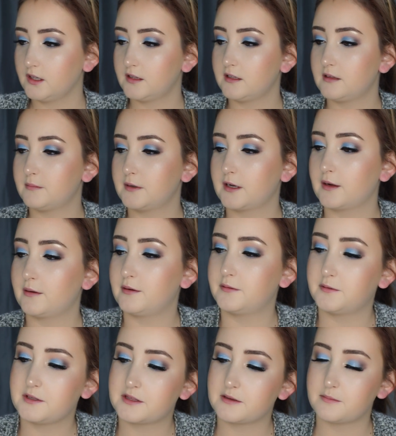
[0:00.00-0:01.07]
then I'm going to go
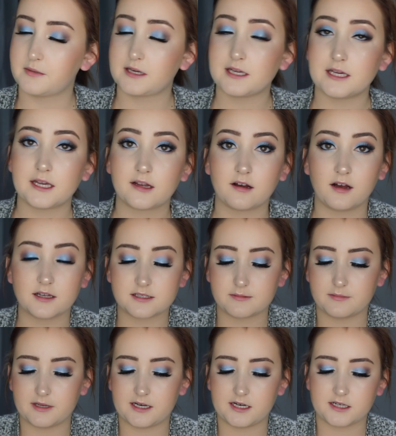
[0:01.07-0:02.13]
in with my IT
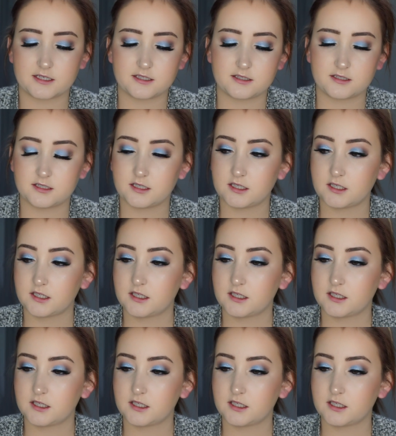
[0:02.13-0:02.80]
Cosmetics